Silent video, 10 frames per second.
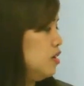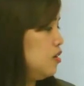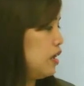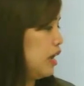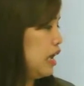
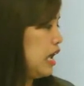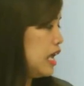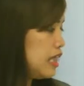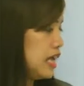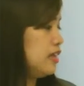Okay,
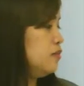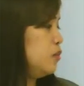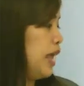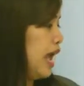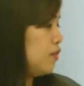and
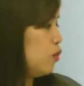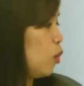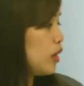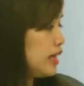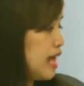then we have
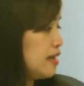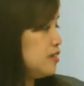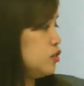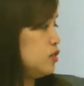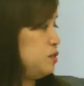
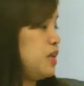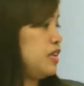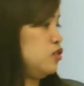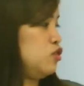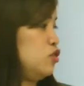organize your
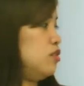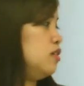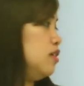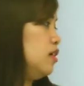speech.